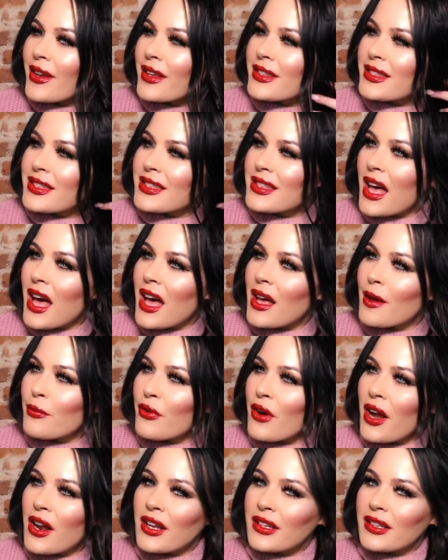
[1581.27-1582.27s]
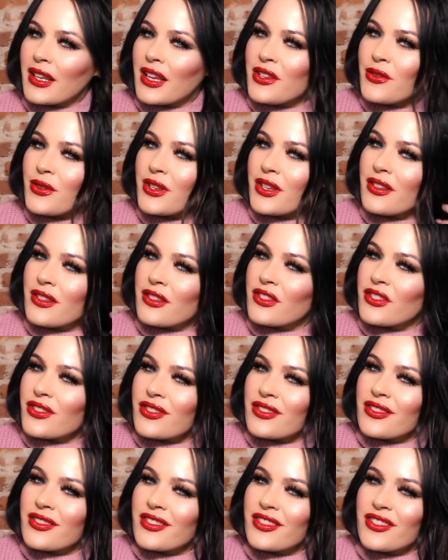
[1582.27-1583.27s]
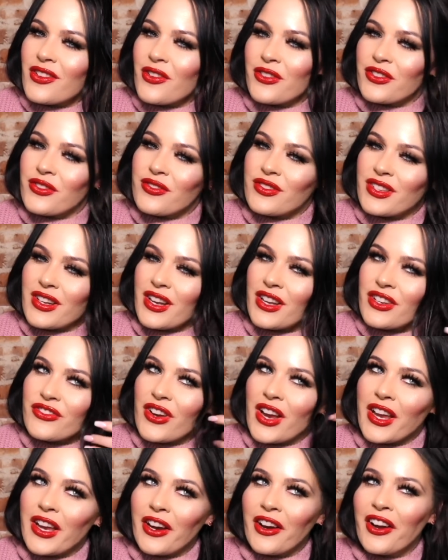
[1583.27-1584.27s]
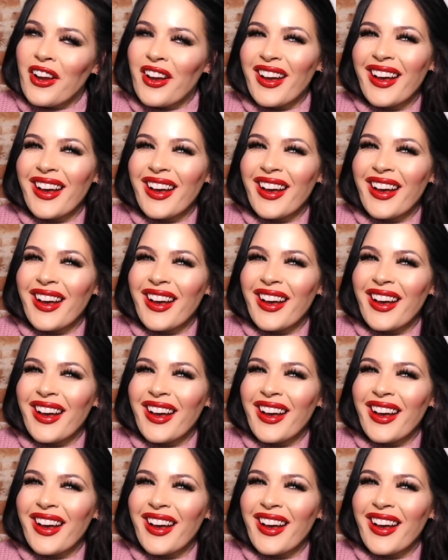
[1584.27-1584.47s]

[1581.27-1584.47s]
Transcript: It's not a product that you can, don't use it on dry hair.